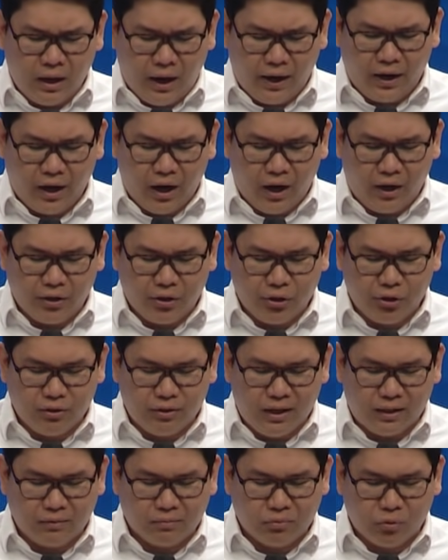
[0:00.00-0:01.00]
I
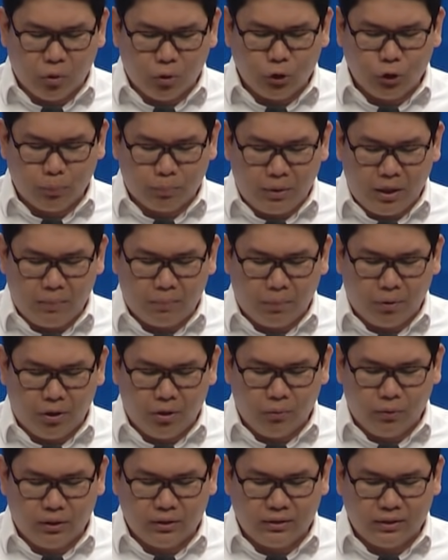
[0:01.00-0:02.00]
argued that those
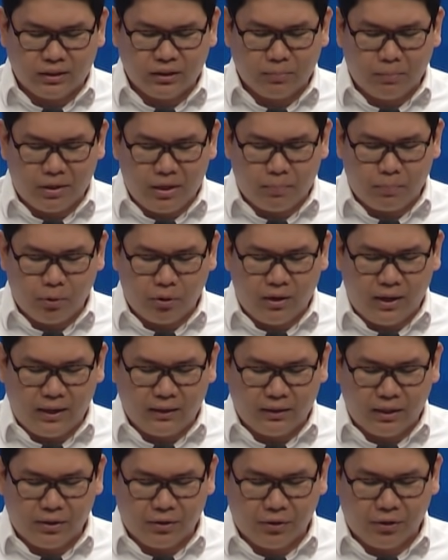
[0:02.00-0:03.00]
people were just
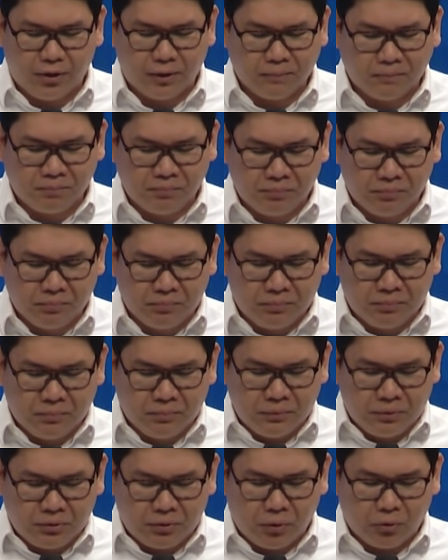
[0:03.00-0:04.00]
manipulating her
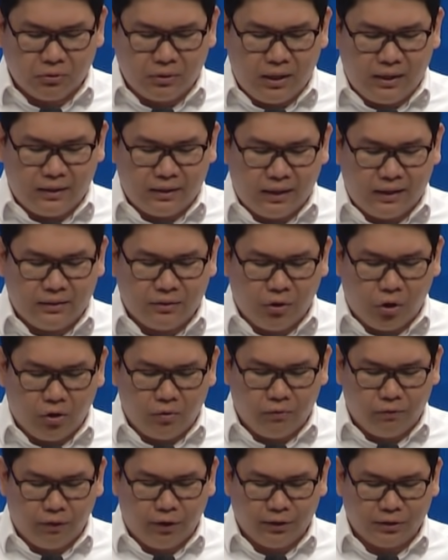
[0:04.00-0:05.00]
so they can
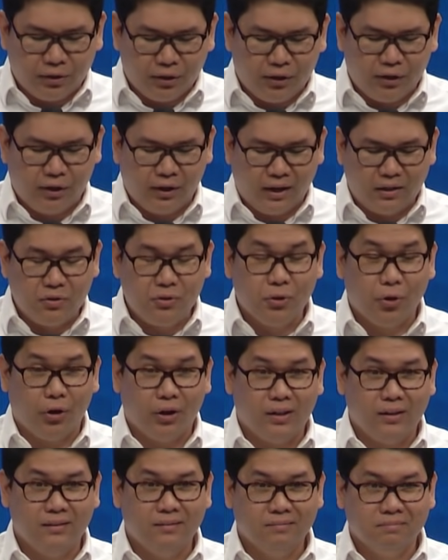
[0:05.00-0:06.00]
convert her and
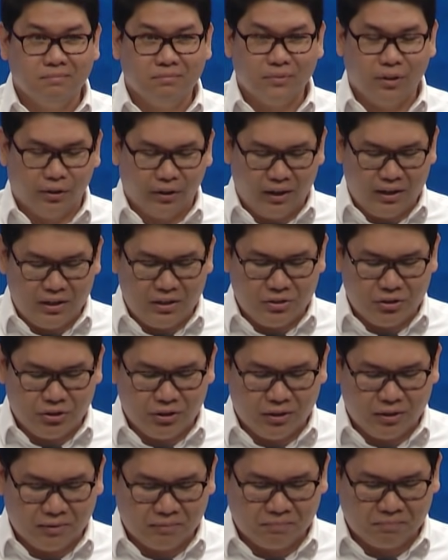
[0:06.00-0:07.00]
join the
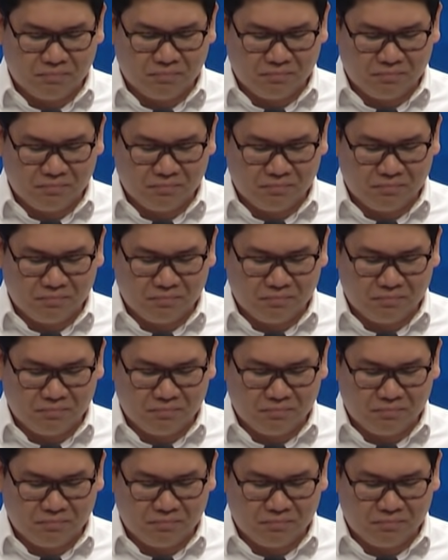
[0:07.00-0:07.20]
religion.